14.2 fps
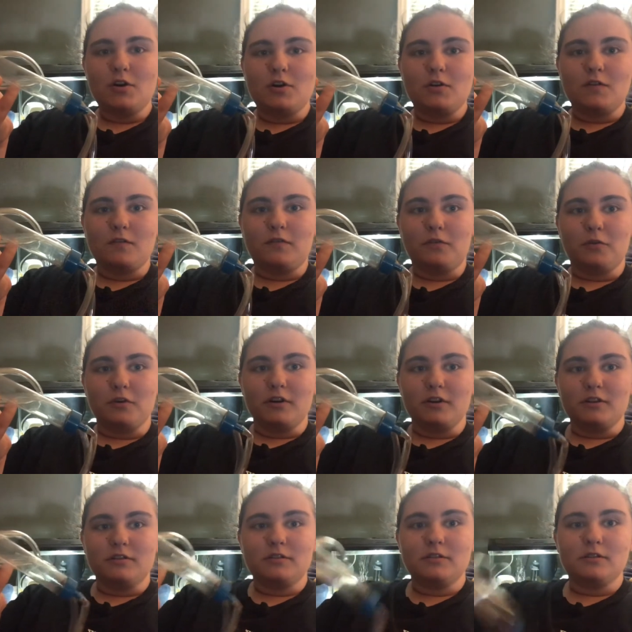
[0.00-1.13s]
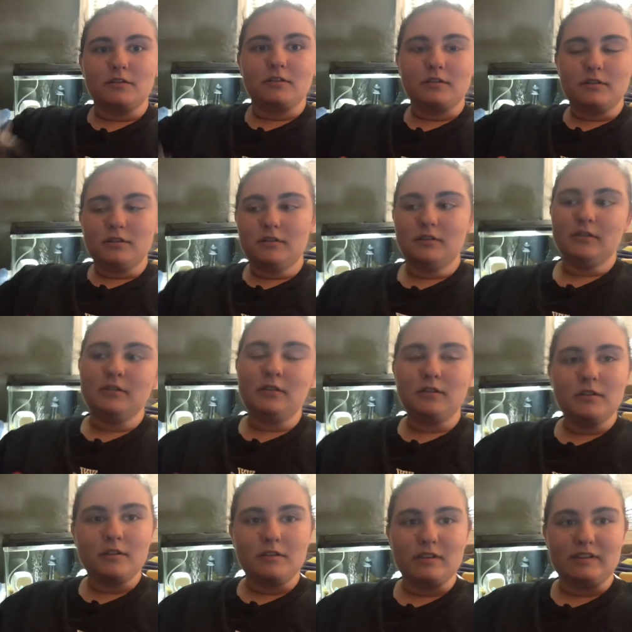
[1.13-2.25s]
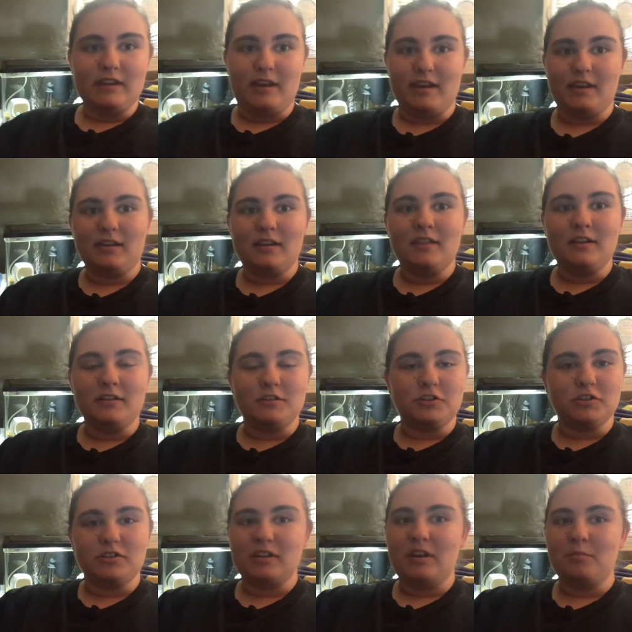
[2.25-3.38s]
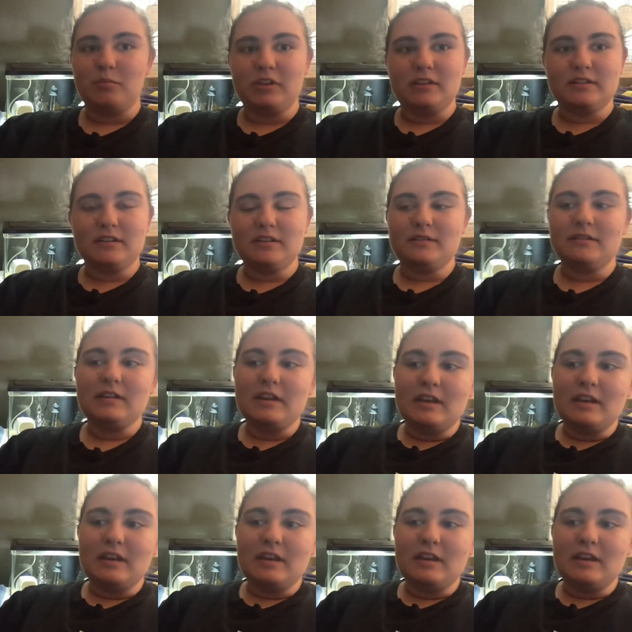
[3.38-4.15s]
for the tank, and then it just empties it,